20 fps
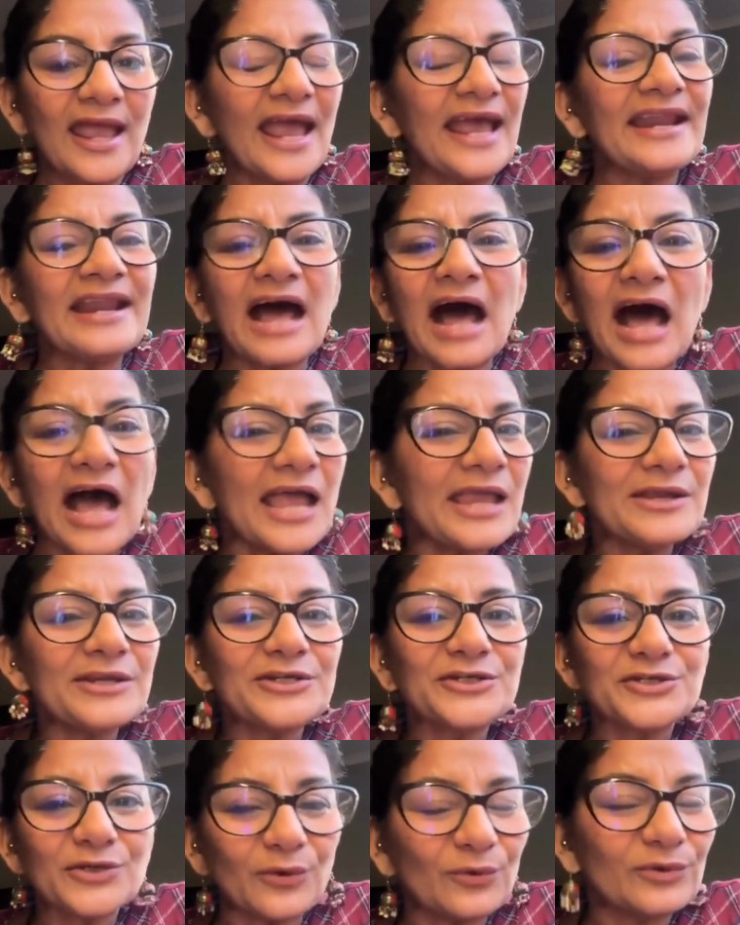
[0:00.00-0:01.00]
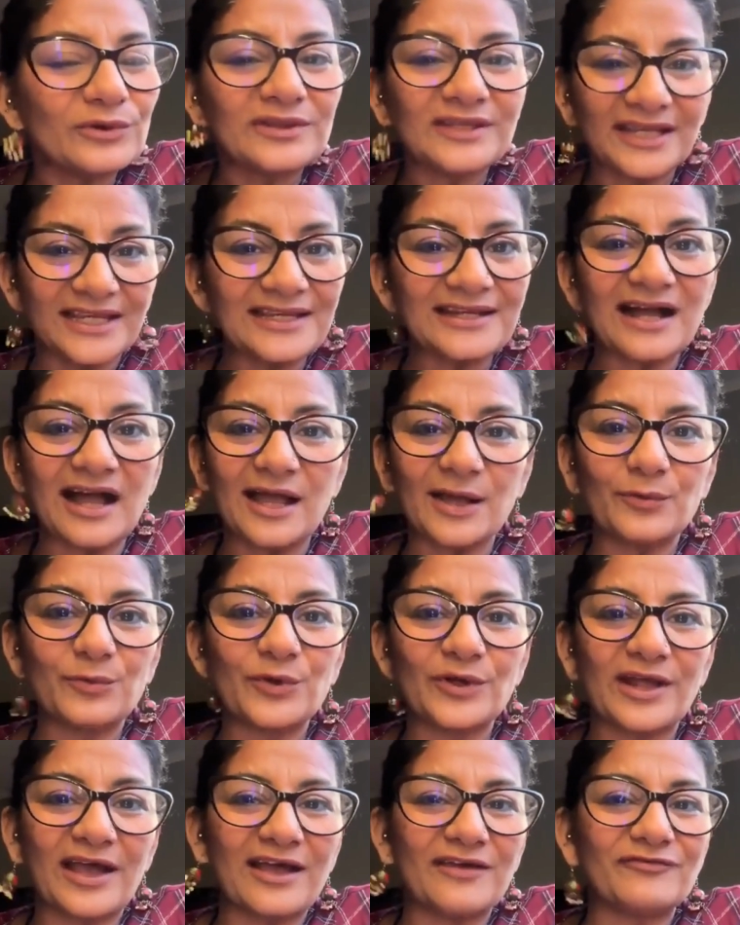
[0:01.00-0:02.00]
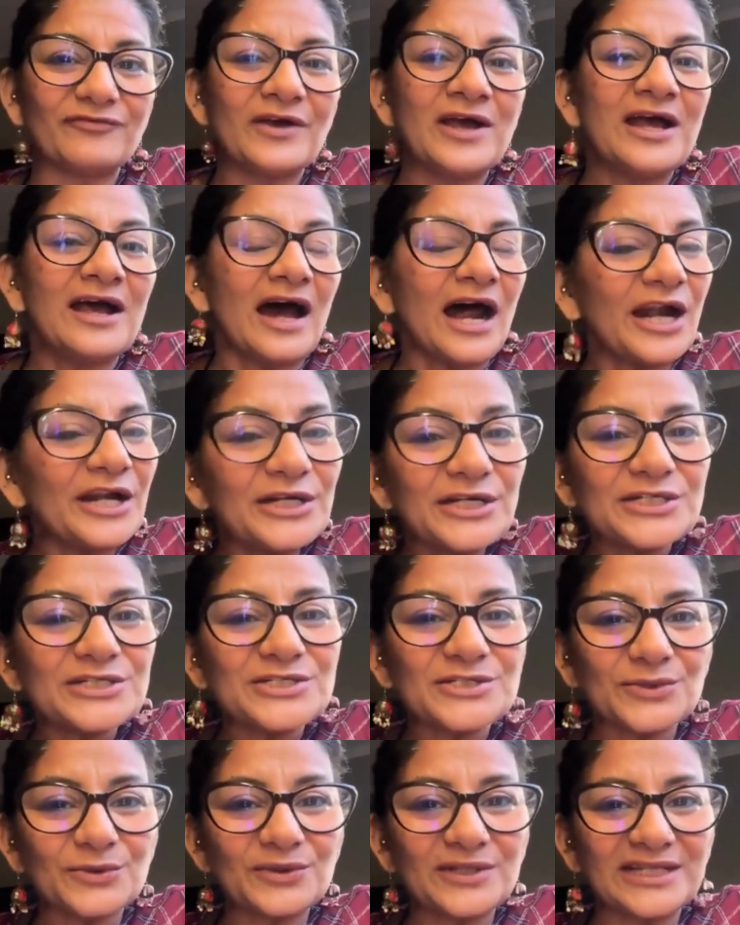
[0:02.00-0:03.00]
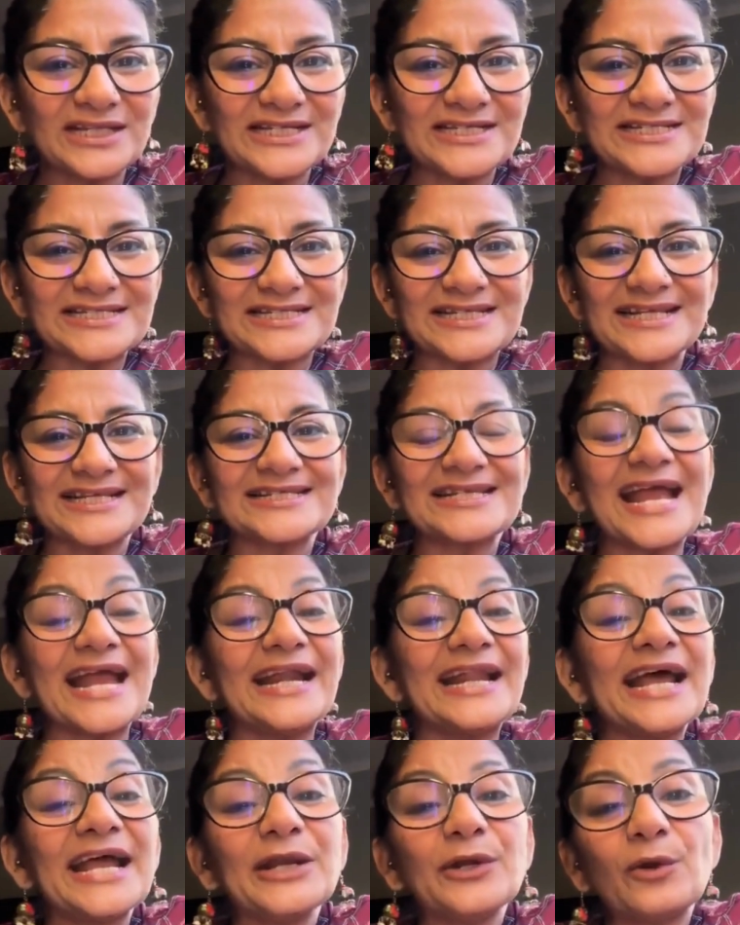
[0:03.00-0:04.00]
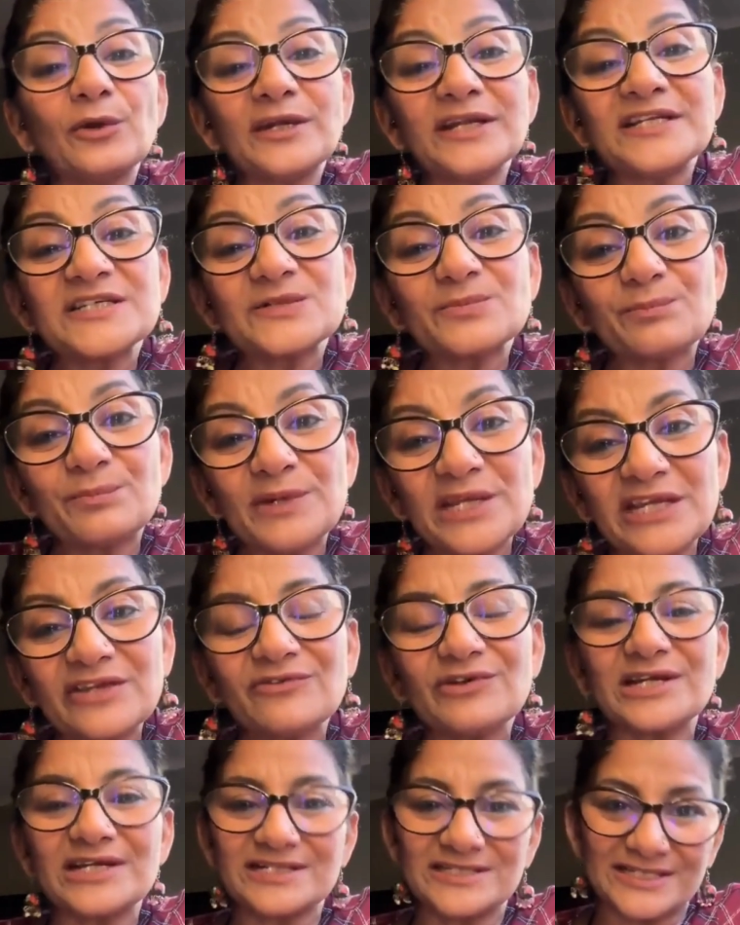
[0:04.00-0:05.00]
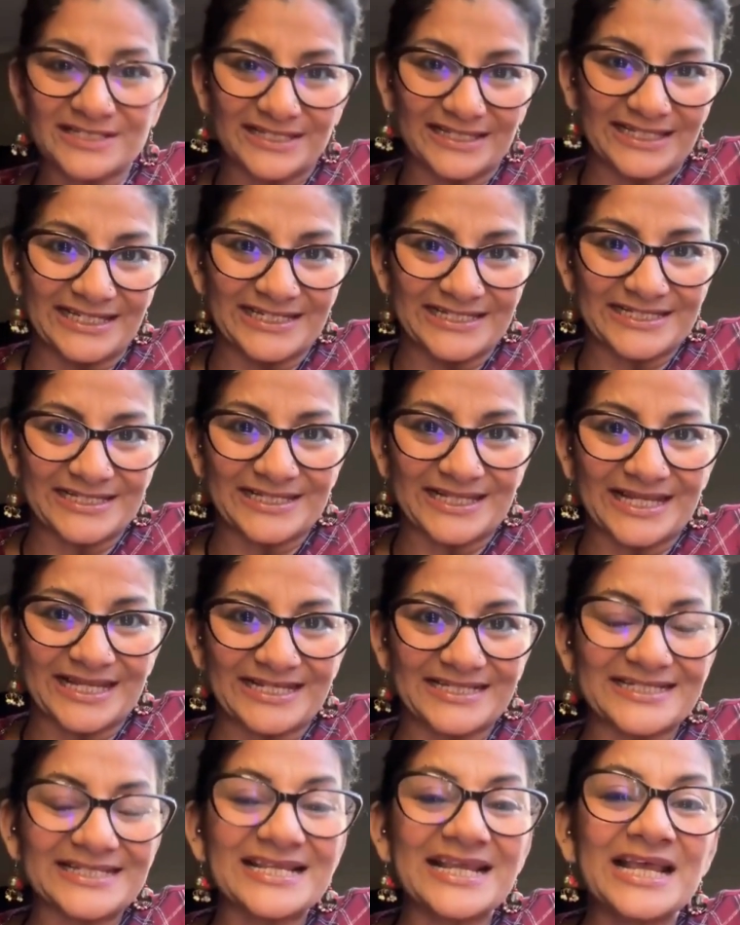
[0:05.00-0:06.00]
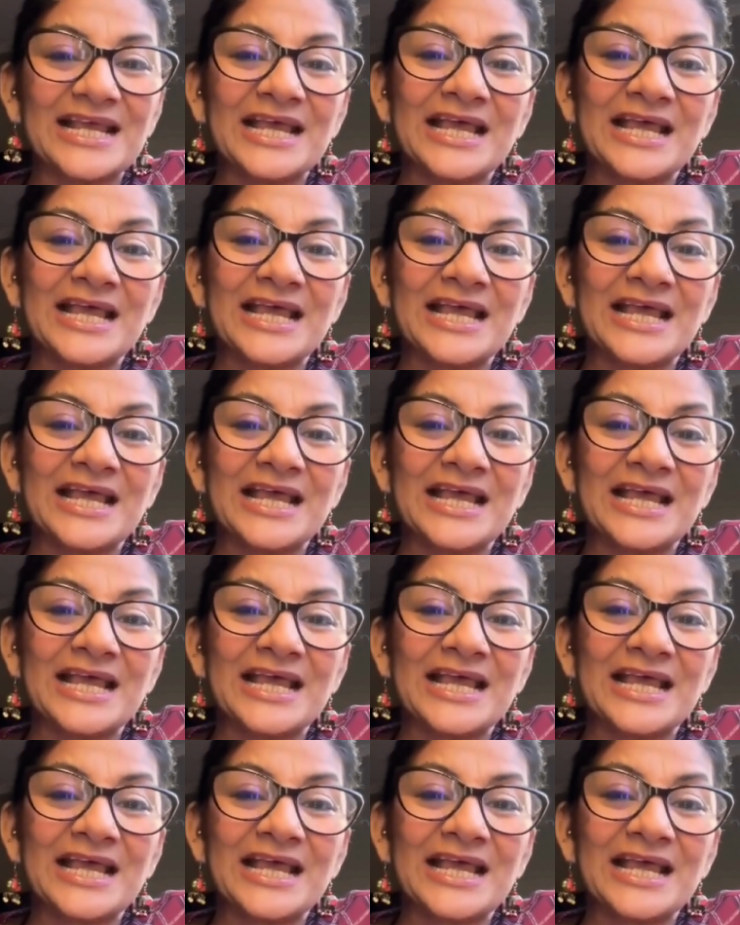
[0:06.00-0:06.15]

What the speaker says: and I don't think I would have understood these things had I not experienced these things